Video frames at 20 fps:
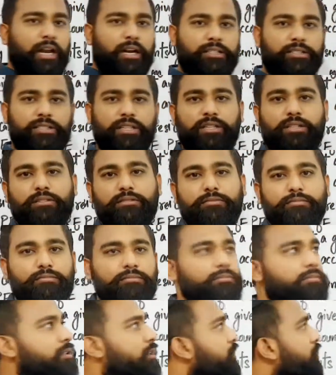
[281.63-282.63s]
That's it.
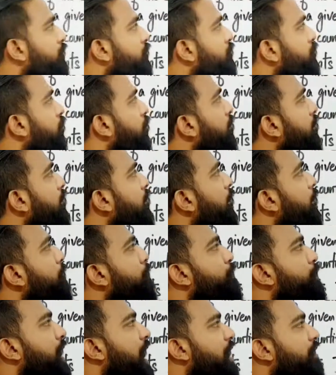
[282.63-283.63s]
This is your
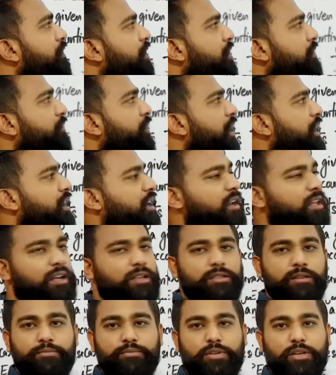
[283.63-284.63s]
private final
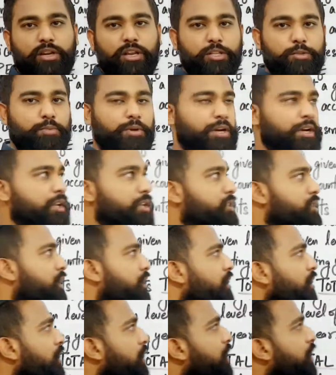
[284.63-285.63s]
consumption
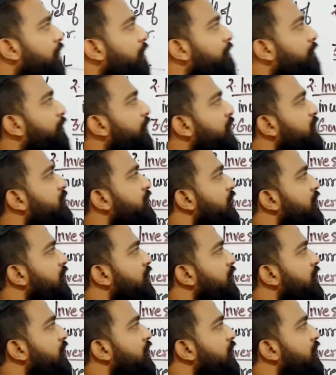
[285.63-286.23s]
expenditure, which